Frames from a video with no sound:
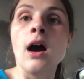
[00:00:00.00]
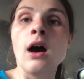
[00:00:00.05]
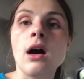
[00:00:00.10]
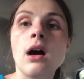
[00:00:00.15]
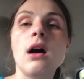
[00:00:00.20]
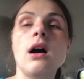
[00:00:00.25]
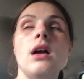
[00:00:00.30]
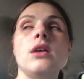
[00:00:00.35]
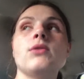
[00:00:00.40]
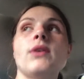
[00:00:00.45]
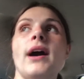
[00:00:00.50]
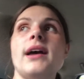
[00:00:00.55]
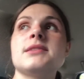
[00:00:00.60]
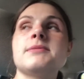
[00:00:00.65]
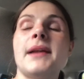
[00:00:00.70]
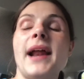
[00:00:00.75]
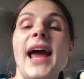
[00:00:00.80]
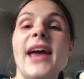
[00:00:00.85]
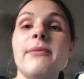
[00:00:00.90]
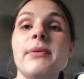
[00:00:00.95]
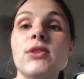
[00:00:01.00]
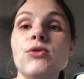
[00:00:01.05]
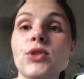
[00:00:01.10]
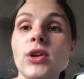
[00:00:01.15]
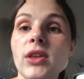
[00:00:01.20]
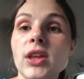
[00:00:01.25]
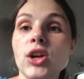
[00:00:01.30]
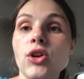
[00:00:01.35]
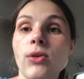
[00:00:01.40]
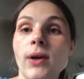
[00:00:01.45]
Oh, you guys, but I've been
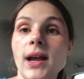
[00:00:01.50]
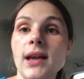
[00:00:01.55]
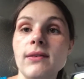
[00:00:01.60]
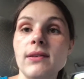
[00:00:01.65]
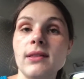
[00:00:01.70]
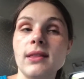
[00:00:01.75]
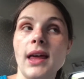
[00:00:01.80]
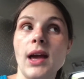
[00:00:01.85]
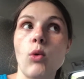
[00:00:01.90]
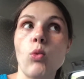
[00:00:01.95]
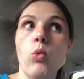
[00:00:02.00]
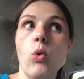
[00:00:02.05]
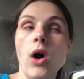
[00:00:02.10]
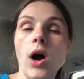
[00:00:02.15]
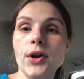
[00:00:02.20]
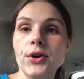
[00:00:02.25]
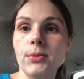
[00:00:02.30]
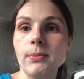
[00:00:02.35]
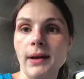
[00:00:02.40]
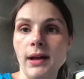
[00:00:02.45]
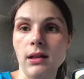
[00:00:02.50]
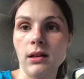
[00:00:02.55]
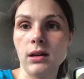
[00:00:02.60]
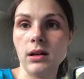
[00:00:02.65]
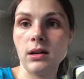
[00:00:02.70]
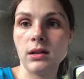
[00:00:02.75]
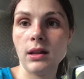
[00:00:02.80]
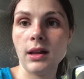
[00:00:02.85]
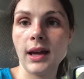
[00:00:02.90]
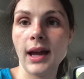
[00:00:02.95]
really craving like watermelon.